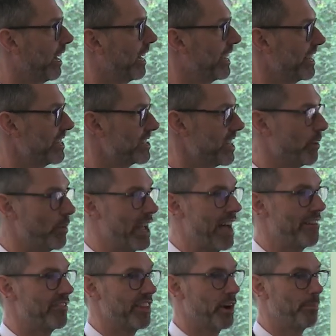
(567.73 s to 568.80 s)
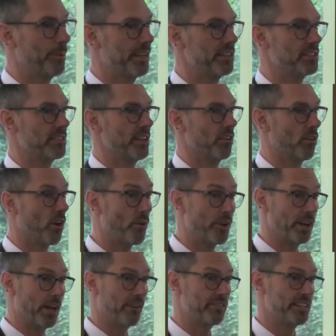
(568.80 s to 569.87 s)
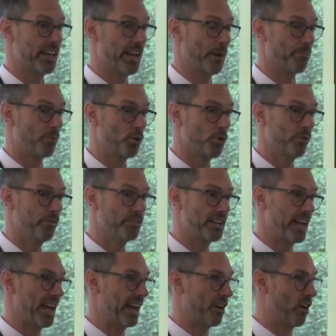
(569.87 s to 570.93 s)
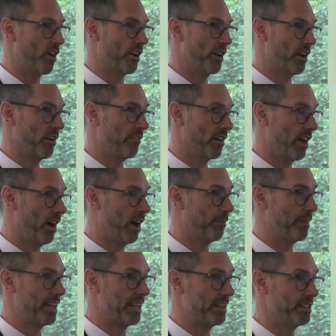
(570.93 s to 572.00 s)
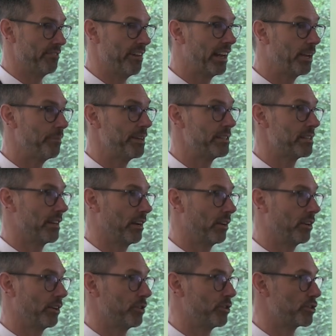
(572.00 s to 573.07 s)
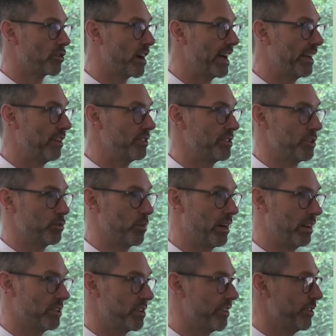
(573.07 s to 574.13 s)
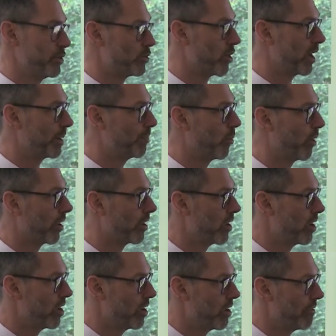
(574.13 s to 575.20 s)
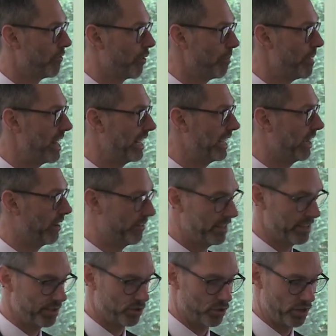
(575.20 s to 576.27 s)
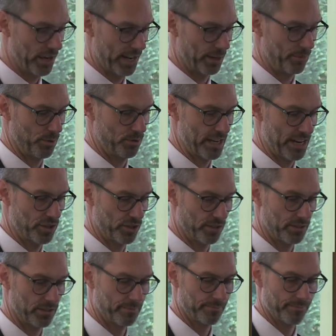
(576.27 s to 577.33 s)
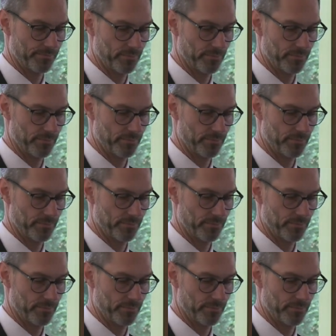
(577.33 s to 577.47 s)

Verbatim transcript: uh, is that we have therapies that are already FDA approved and are um, in development in clinical trials as well as on the drawing board for many of these genetic mutations.